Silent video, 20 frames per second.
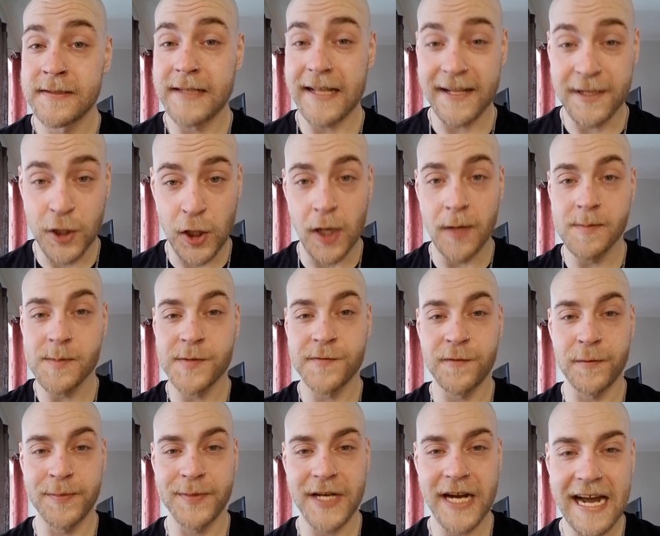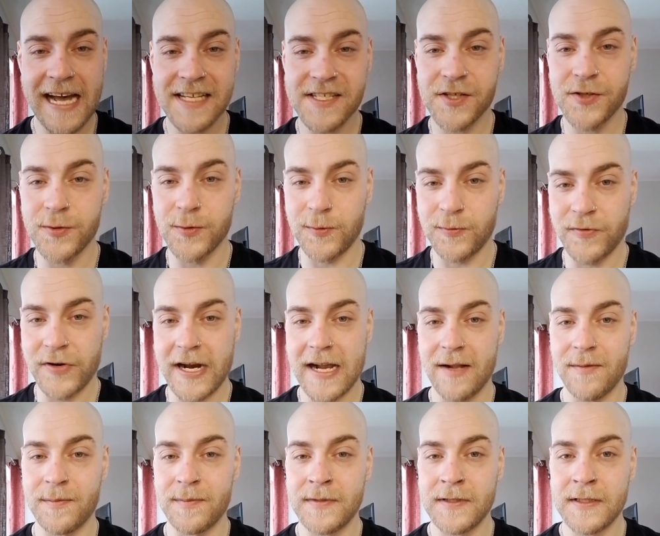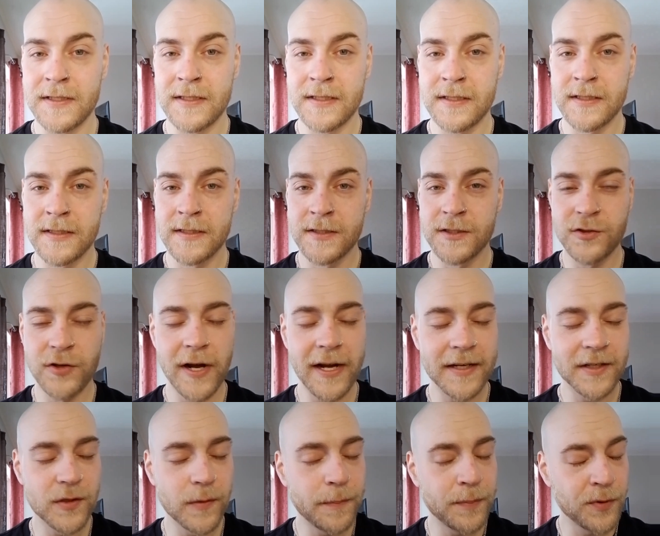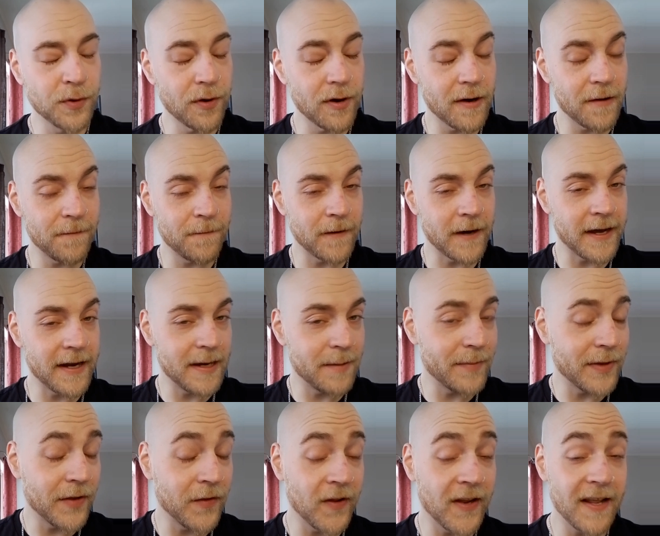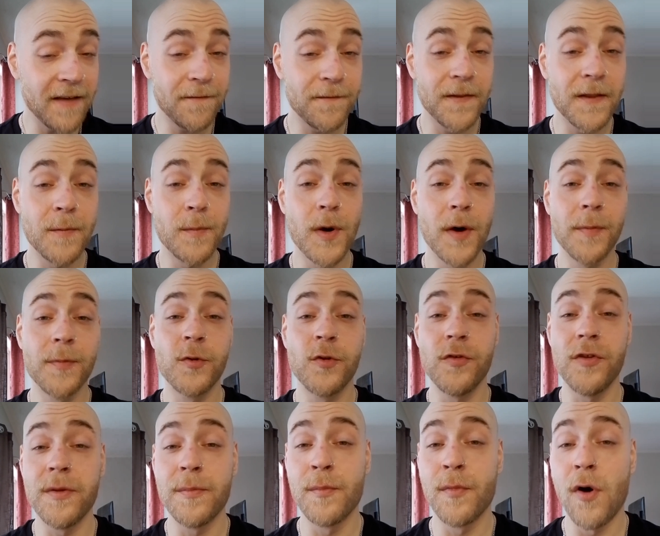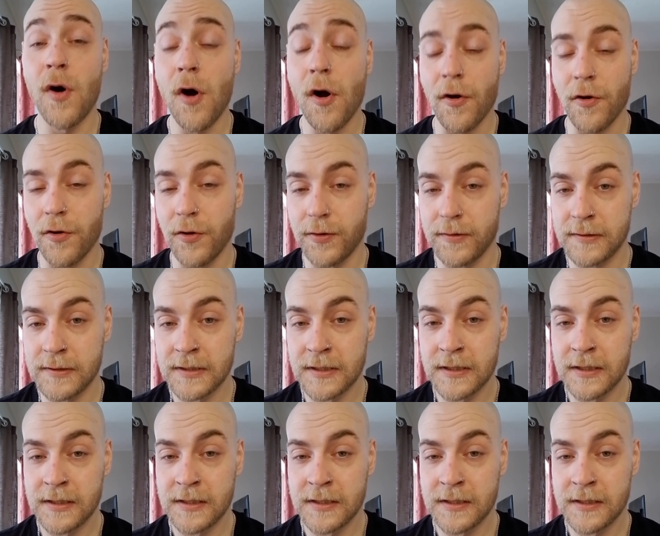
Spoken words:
that comes from the astral realm, trying to purify them and lift them up to the moral,